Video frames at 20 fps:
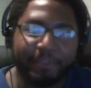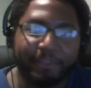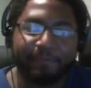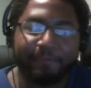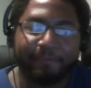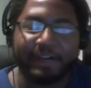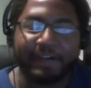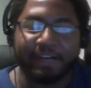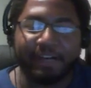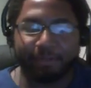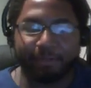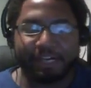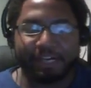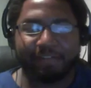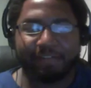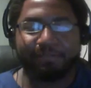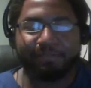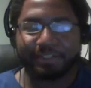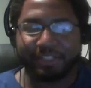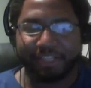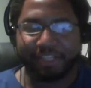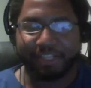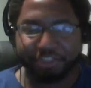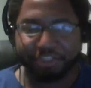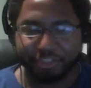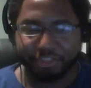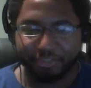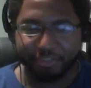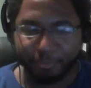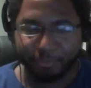their final
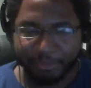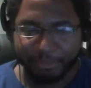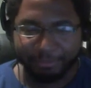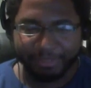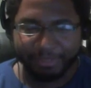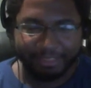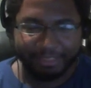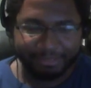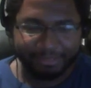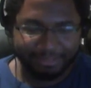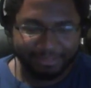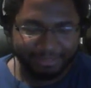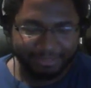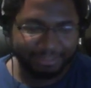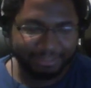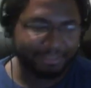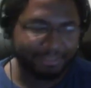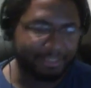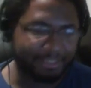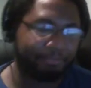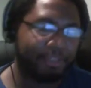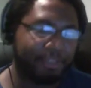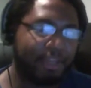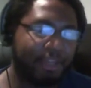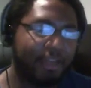conversation where Mance says that